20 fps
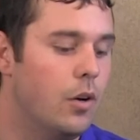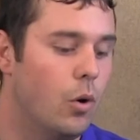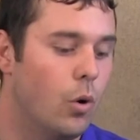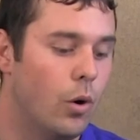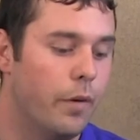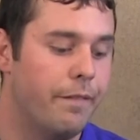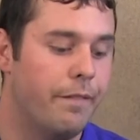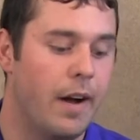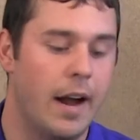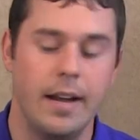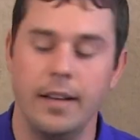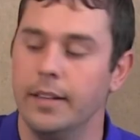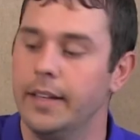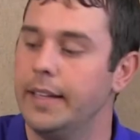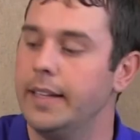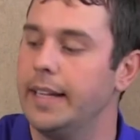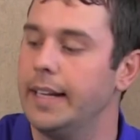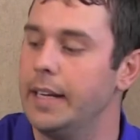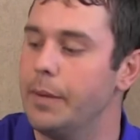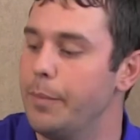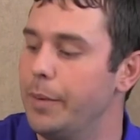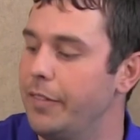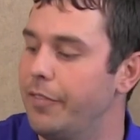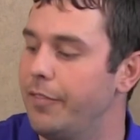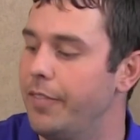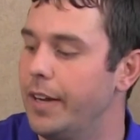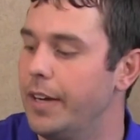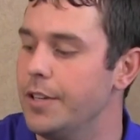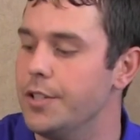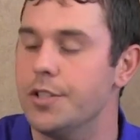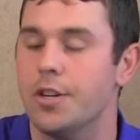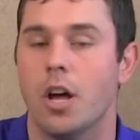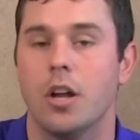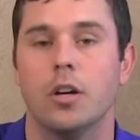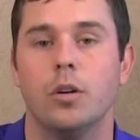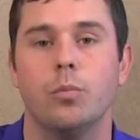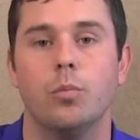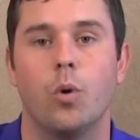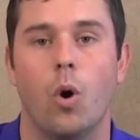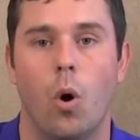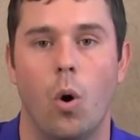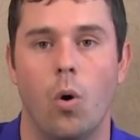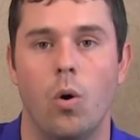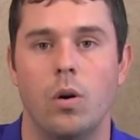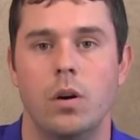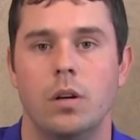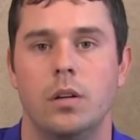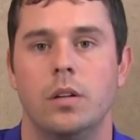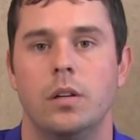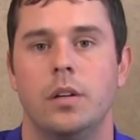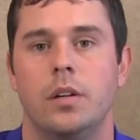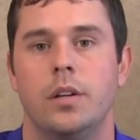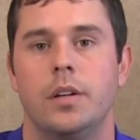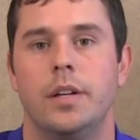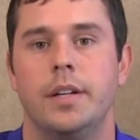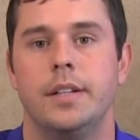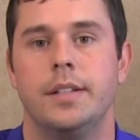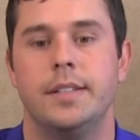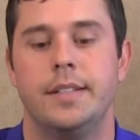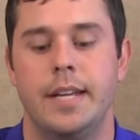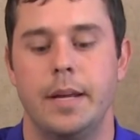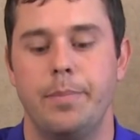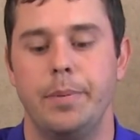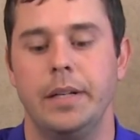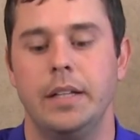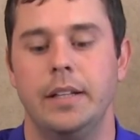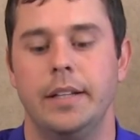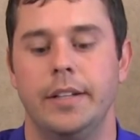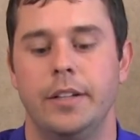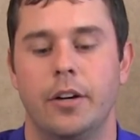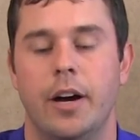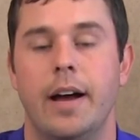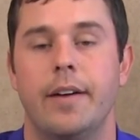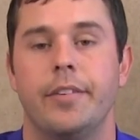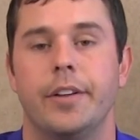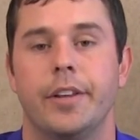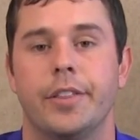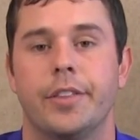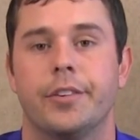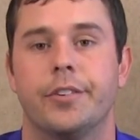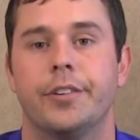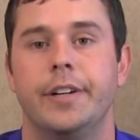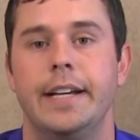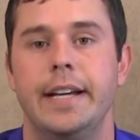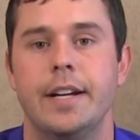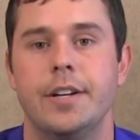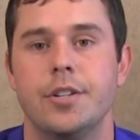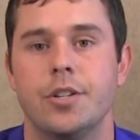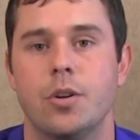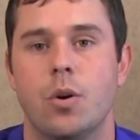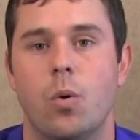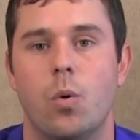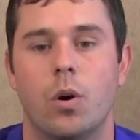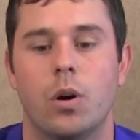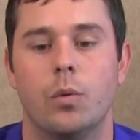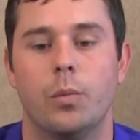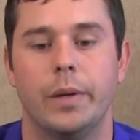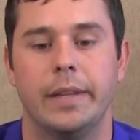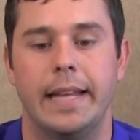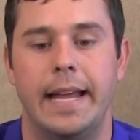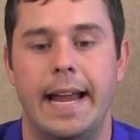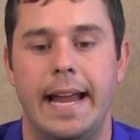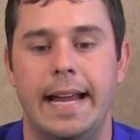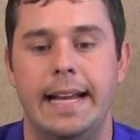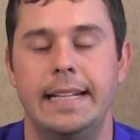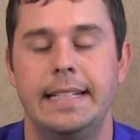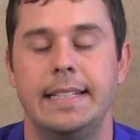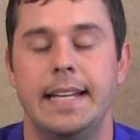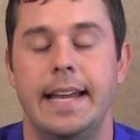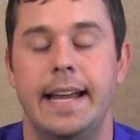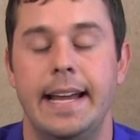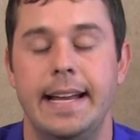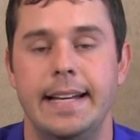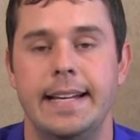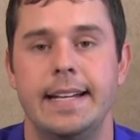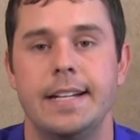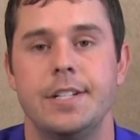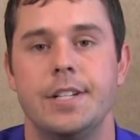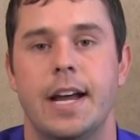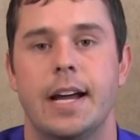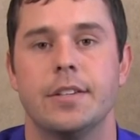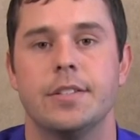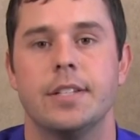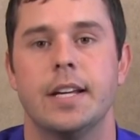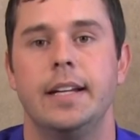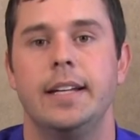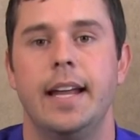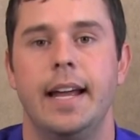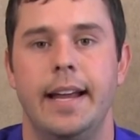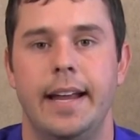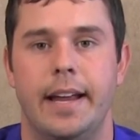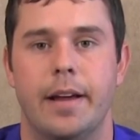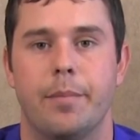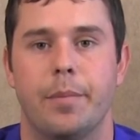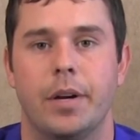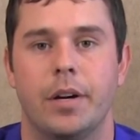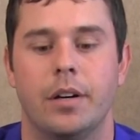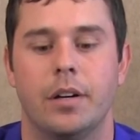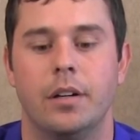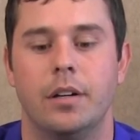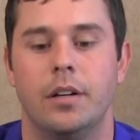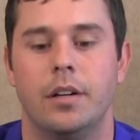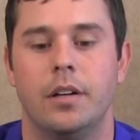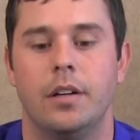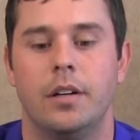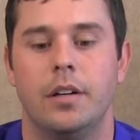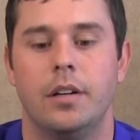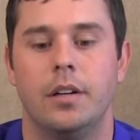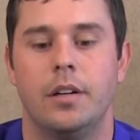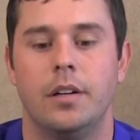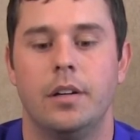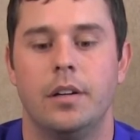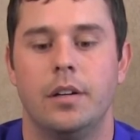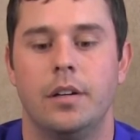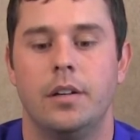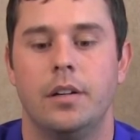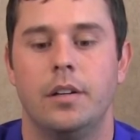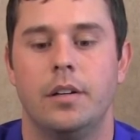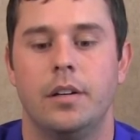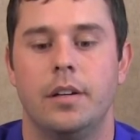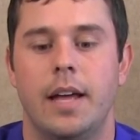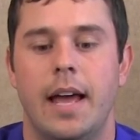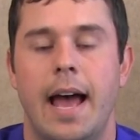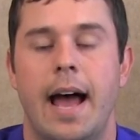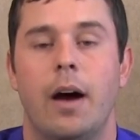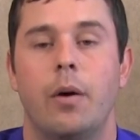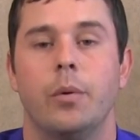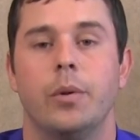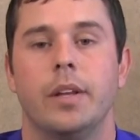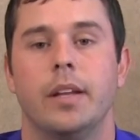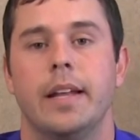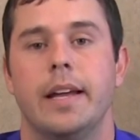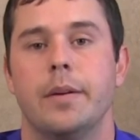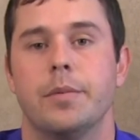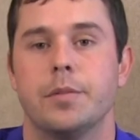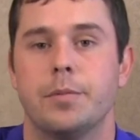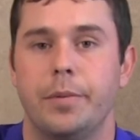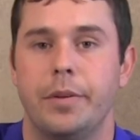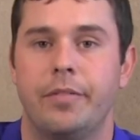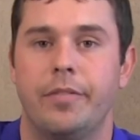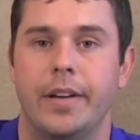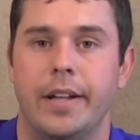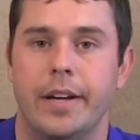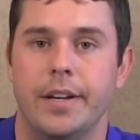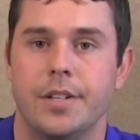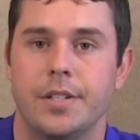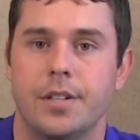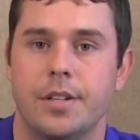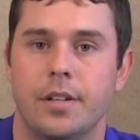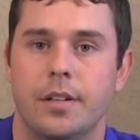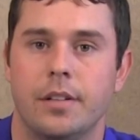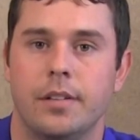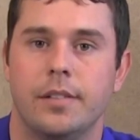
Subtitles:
Or finally, they can be finished on a roll. Typically, you'll have a 3-inch core with an 8-inch outside diameter. How will the labels be finished?